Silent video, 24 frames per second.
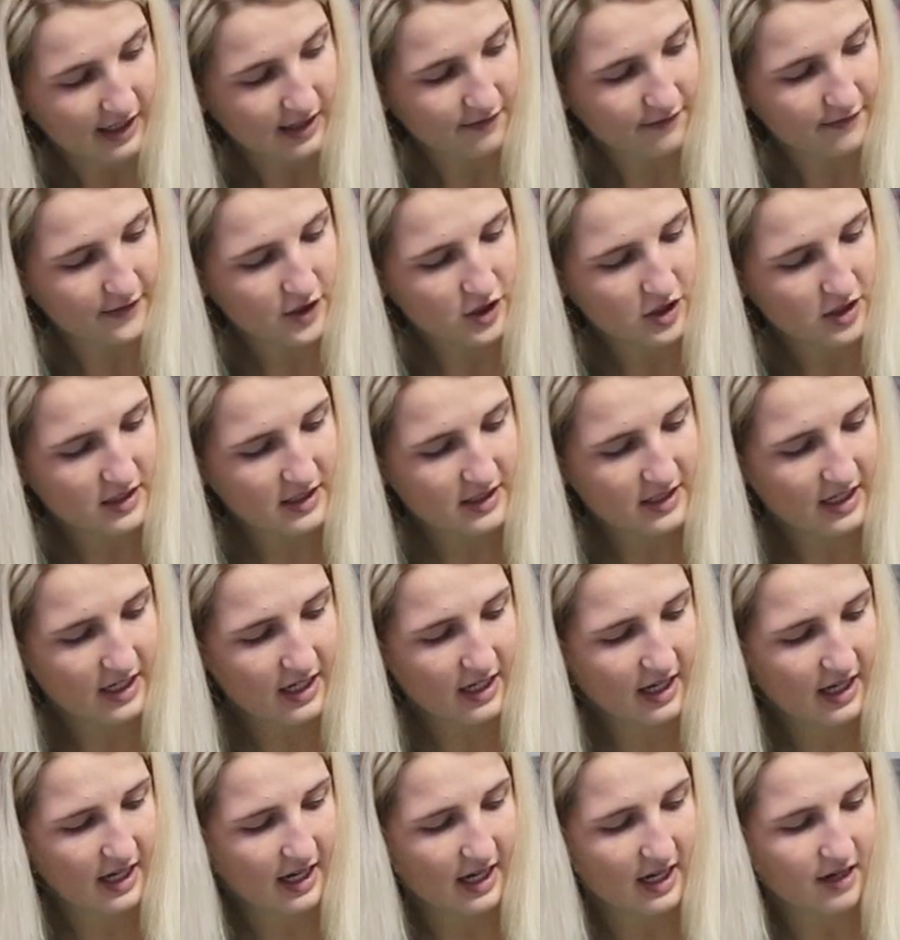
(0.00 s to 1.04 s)
A
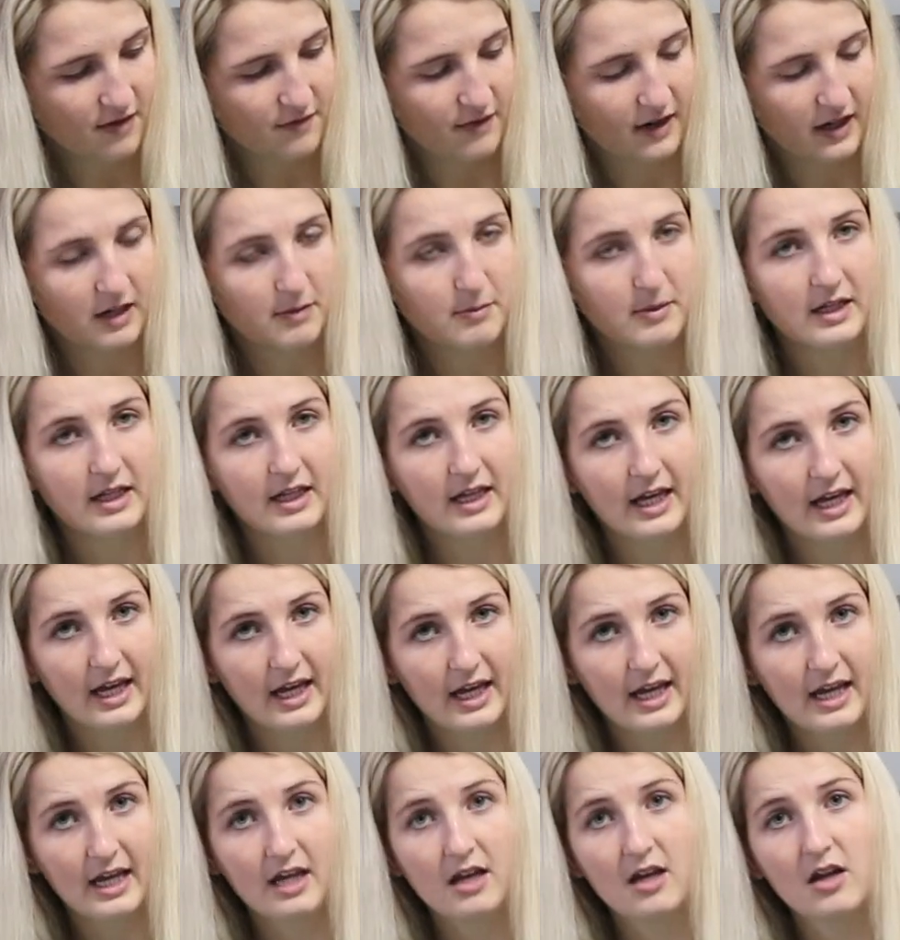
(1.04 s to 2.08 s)
deficiency in vitamin
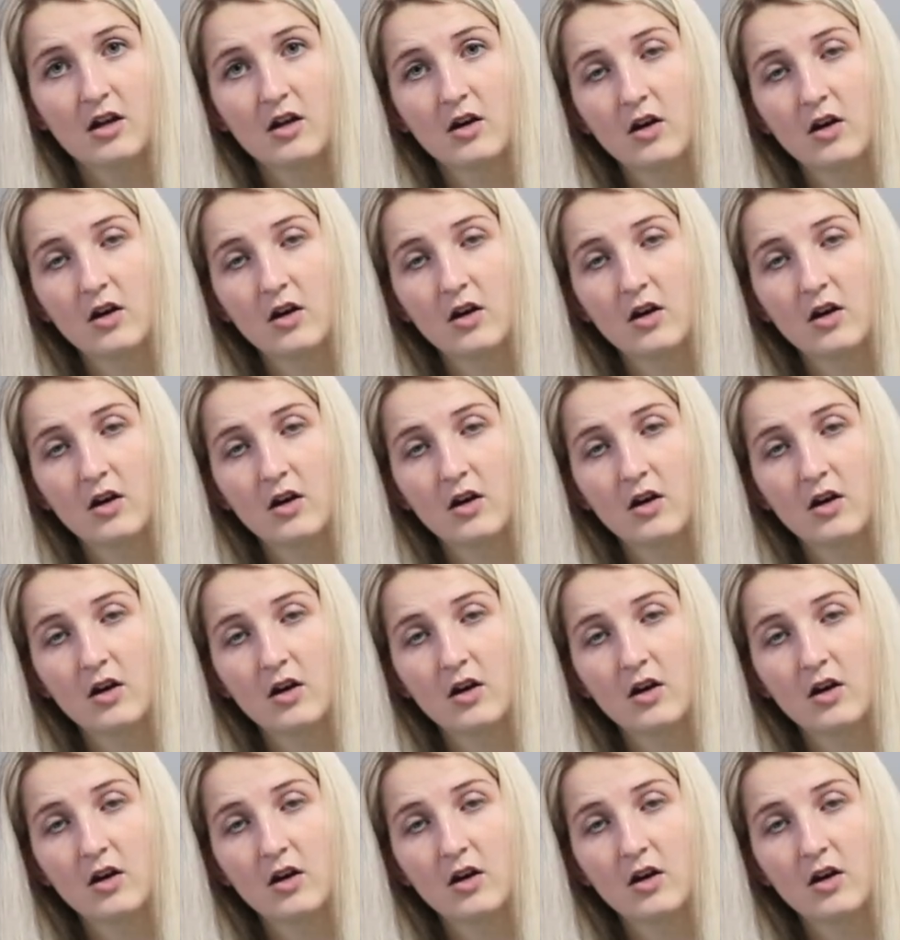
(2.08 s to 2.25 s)
K can